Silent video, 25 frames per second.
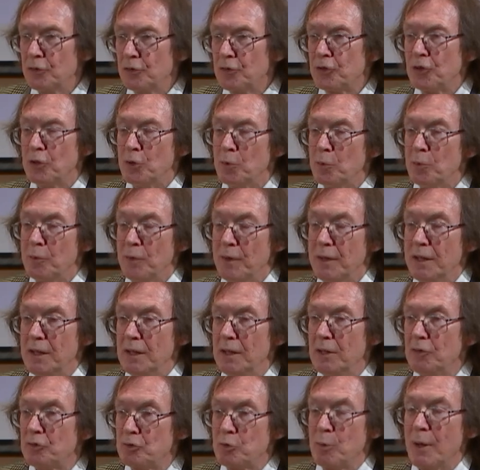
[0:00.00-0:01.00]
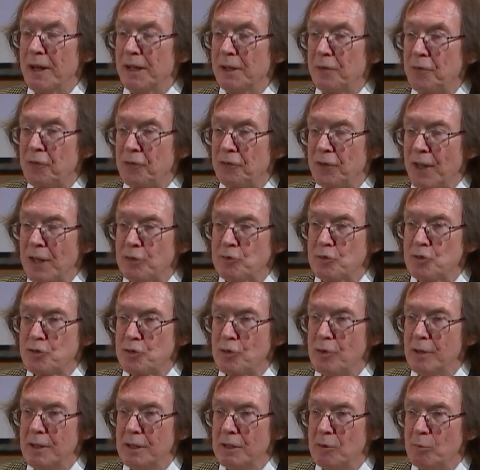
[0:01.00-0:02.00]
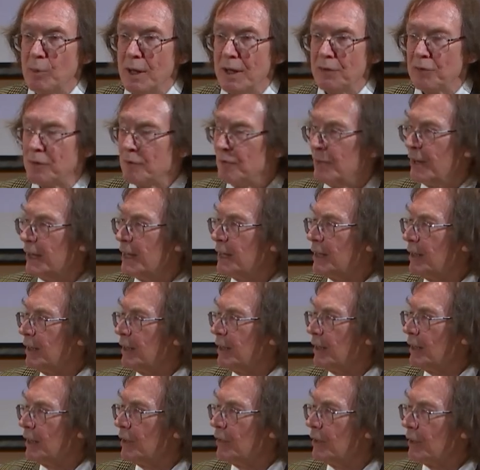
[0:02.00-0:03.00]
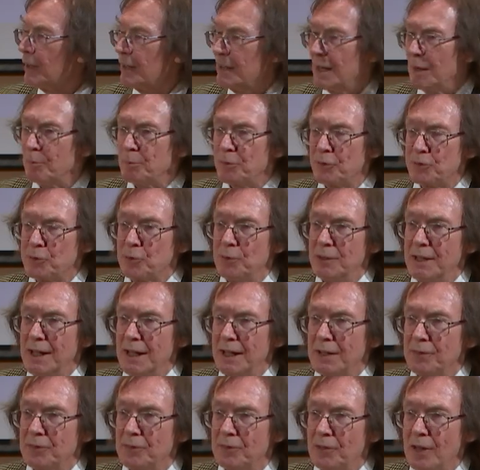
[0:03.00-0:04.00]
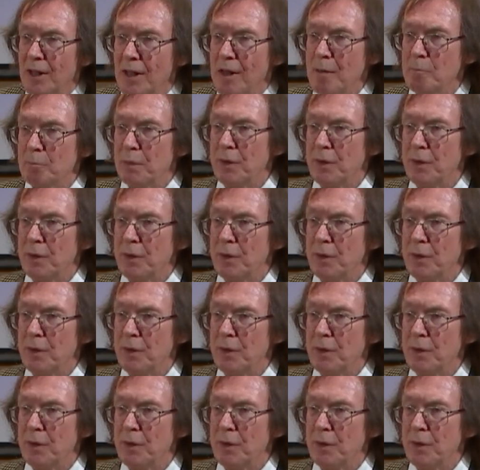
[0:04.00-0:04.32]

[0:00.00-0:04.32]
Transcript: to the twelfth century when the Viking era comes to an end.